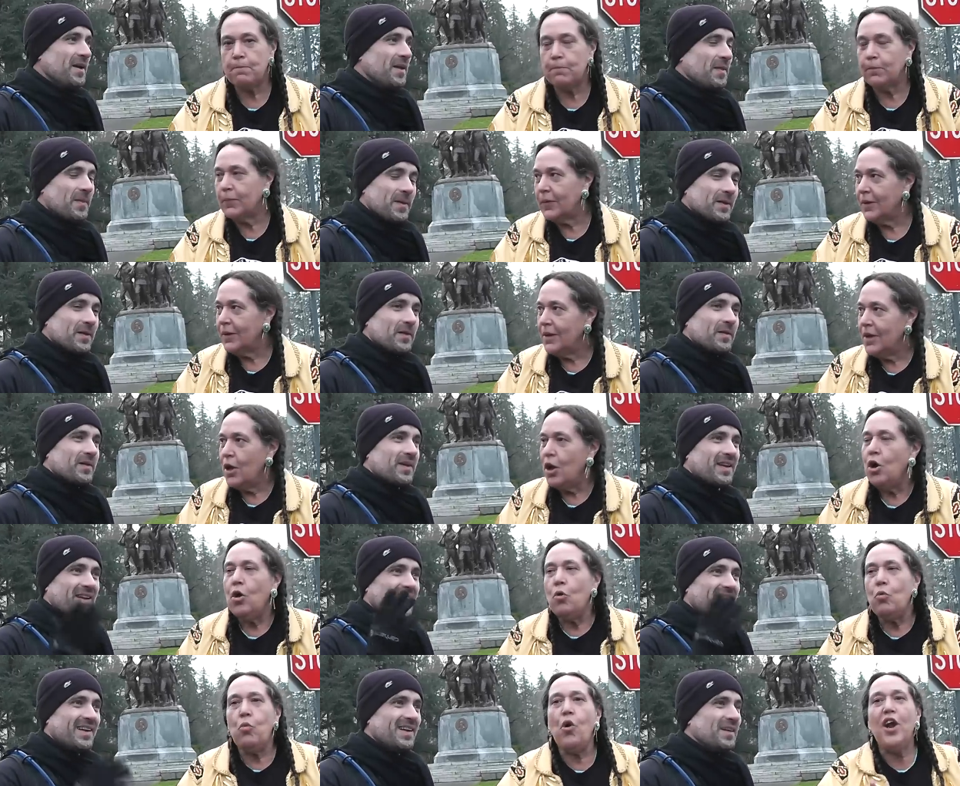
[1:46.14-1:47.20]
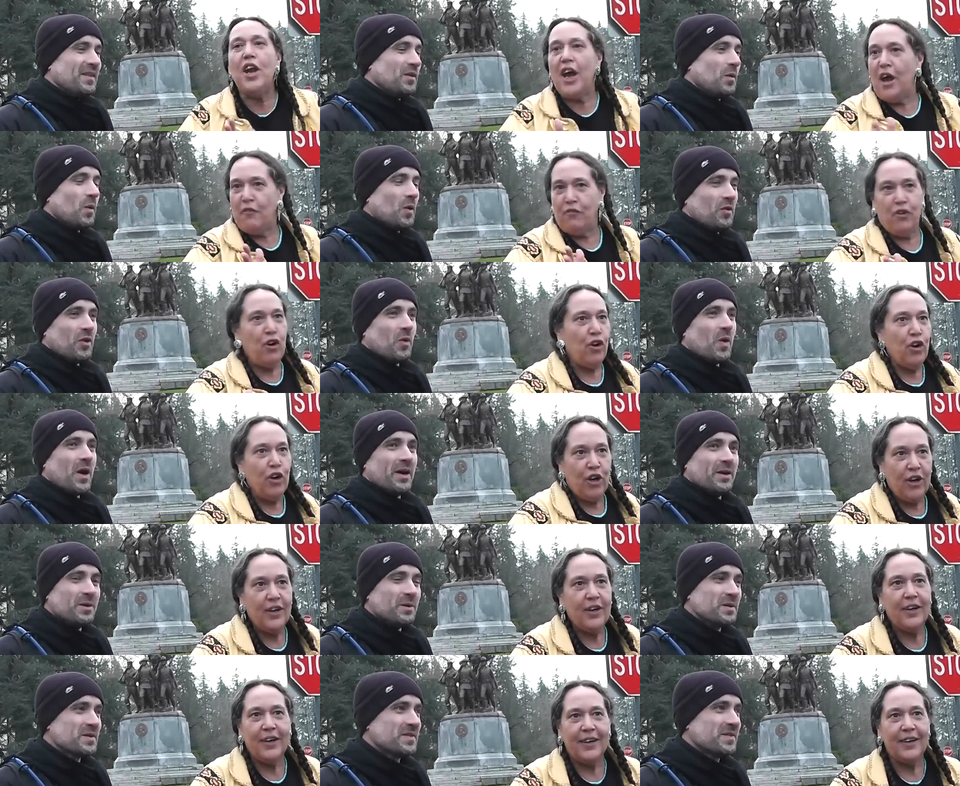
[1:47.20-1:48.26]
Speaker 1: attorney.
Speaker 2: Whatever. The, the one
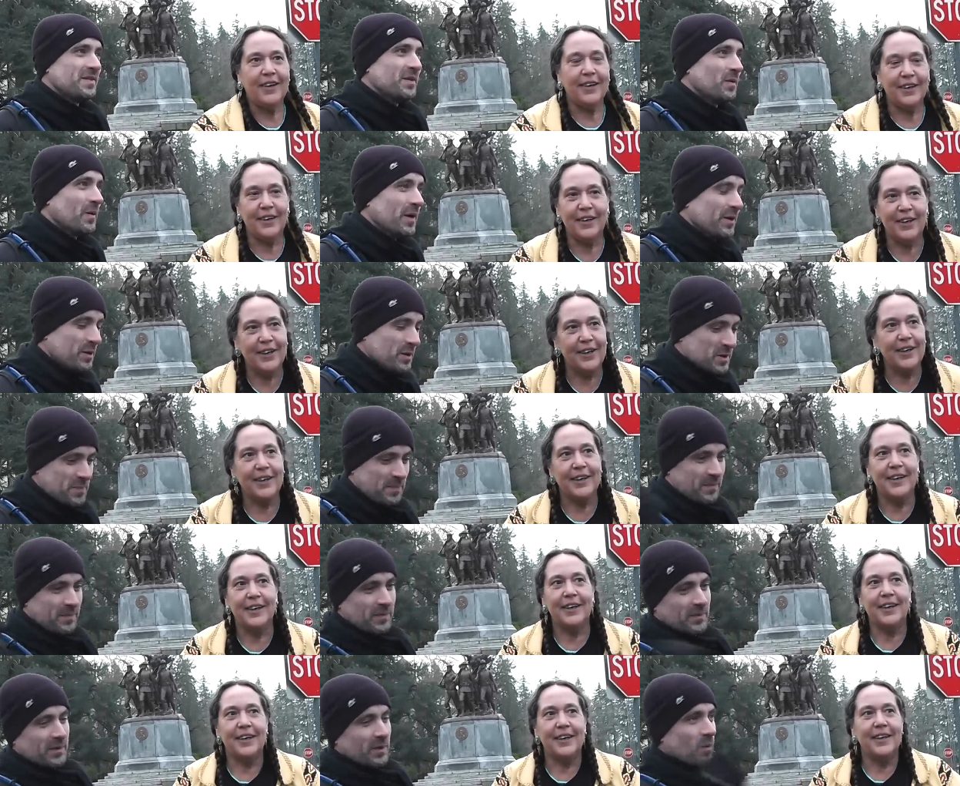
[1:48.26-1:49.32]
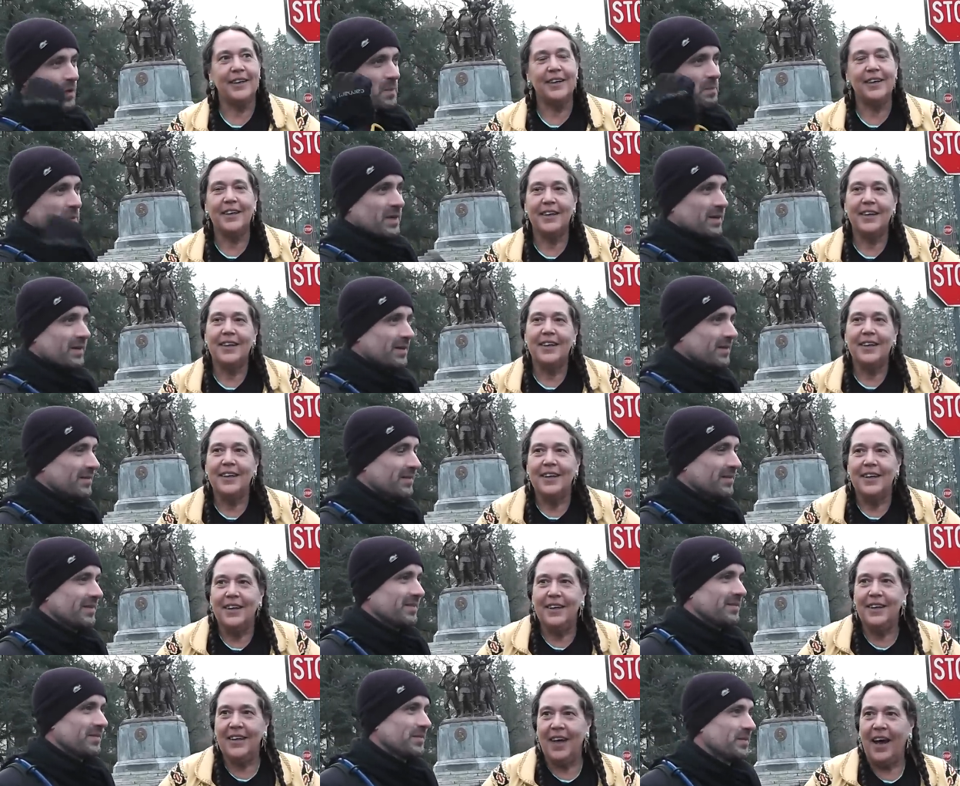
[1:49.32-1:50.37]
who's the one who's the whipping.
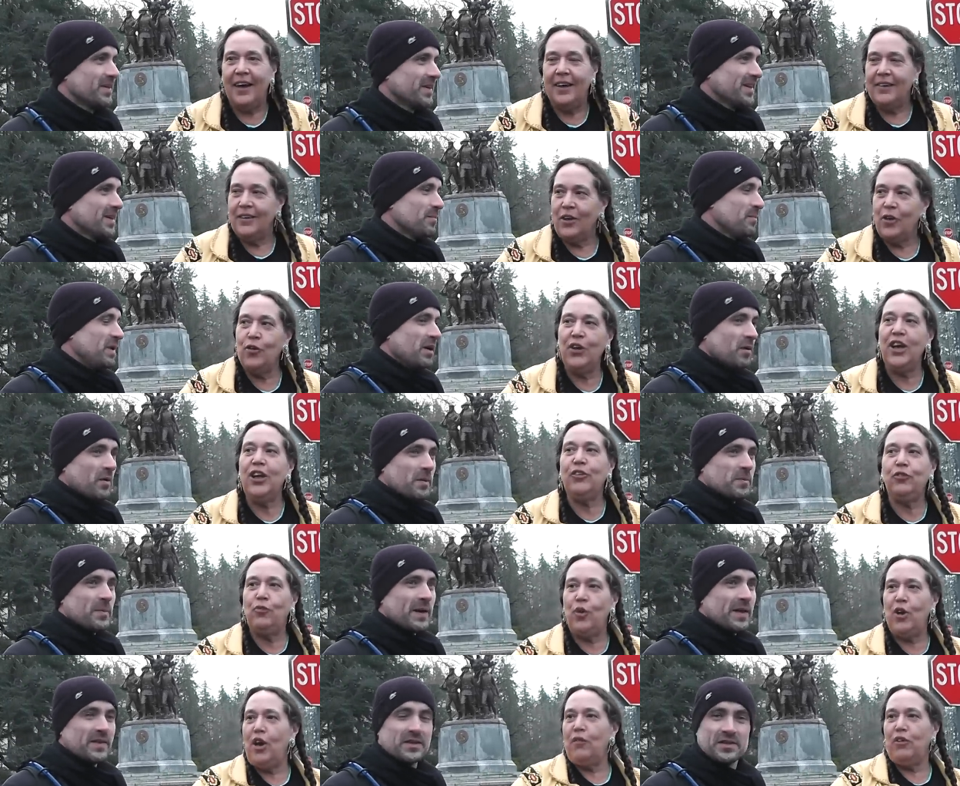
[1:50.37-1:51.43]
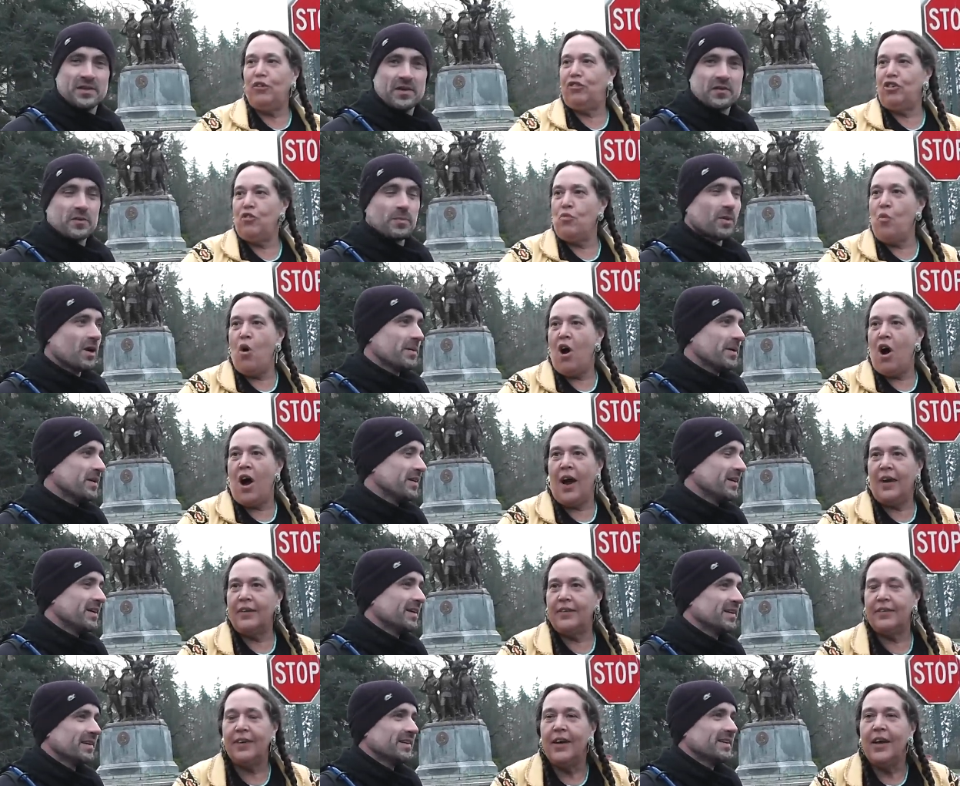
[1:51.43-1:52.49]
Yeah.
Speaker 1: Who gets whatever she
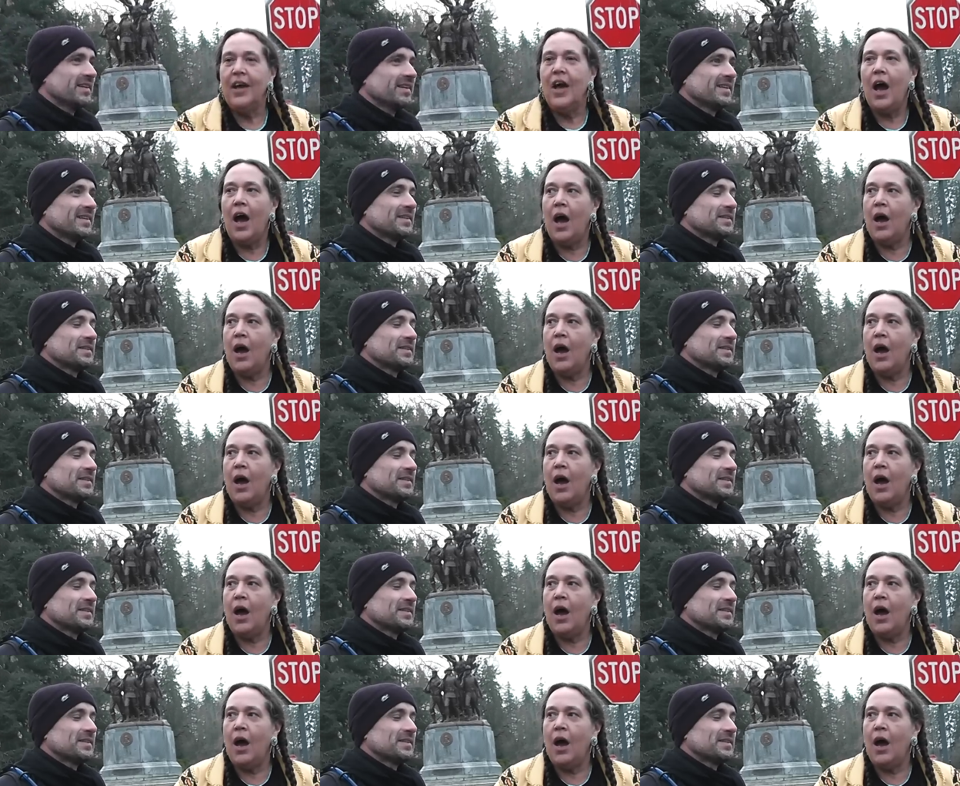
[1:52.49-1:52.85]
wants. Yeah.